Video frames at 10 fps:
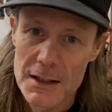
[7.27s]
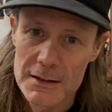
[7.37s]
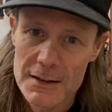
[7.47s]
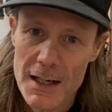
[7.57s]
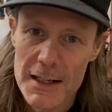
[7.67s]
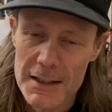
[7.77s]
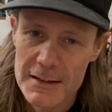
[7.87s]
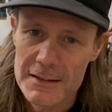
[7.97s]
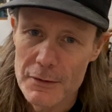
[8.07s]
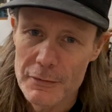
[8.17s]
Today
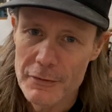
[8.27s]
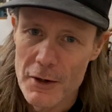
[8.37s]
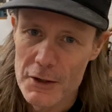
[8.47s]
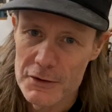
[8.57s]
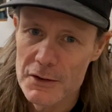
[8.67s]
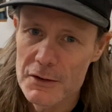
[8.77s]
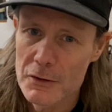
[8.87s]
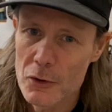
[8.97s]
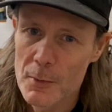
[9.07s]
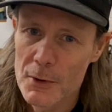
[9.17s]
is the first
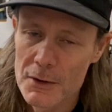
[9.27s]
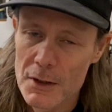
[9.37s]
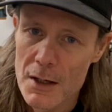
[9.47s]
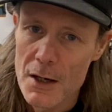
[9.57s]
instalment